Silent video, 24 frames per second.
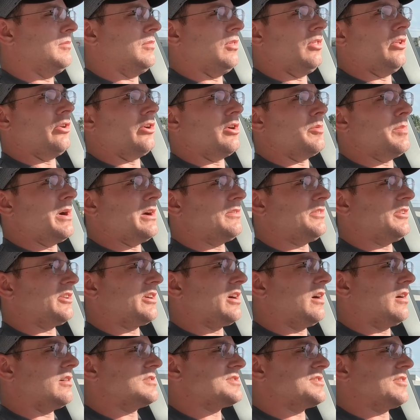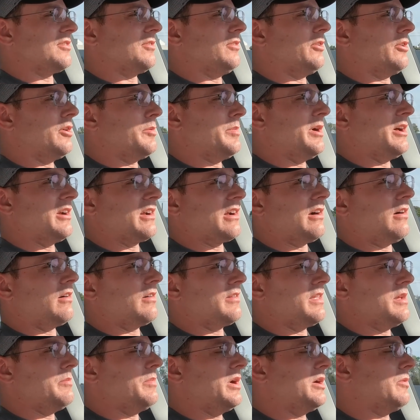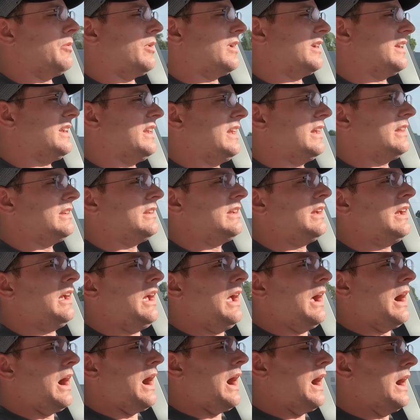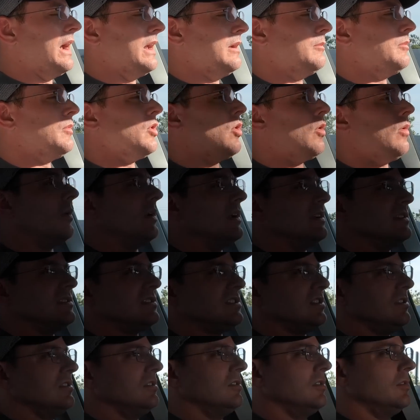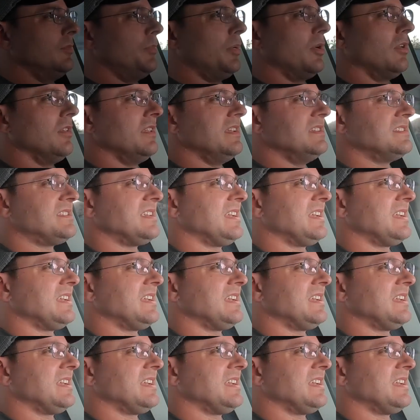learn about their cars or learn about a car they might want to get, I am going to pull these